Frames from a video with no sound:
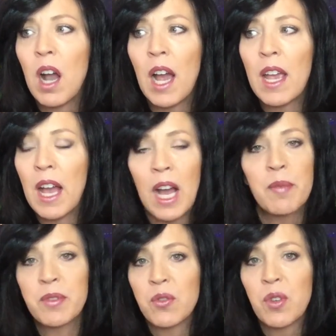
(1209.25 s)
I
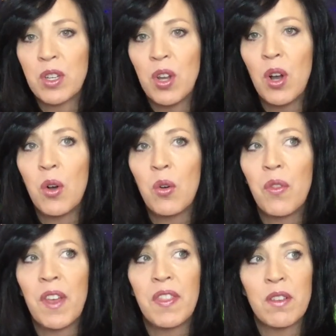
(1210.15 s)
absolutely know
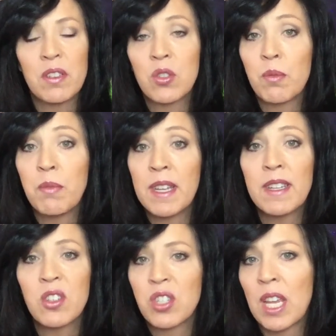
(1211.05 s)
that there is
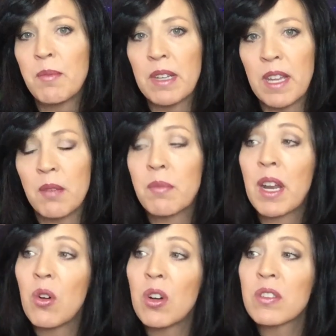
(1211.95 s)
tremendous shame in him, but
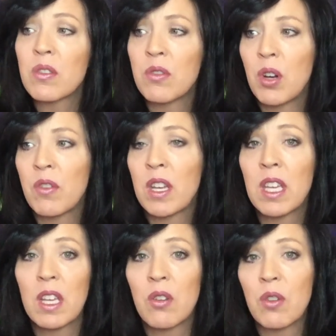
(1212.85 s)
I also know that he
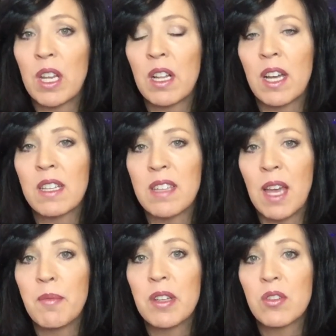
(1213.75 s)
can create a lot of
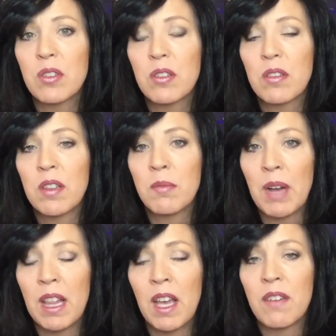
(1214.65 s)
damage in
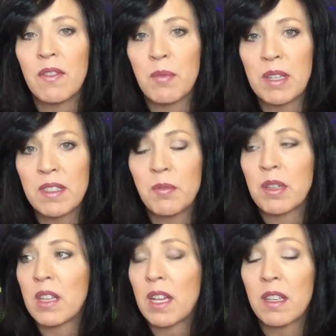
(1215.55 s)
my life, in my
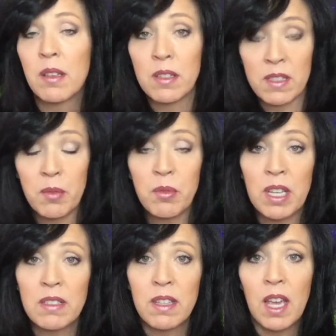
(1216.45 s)
sibling life, eh,
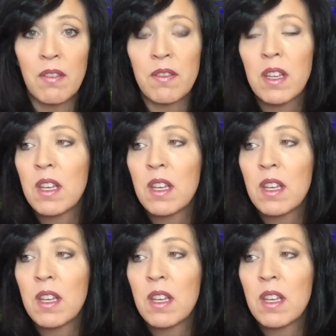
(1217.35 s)
sibling's life.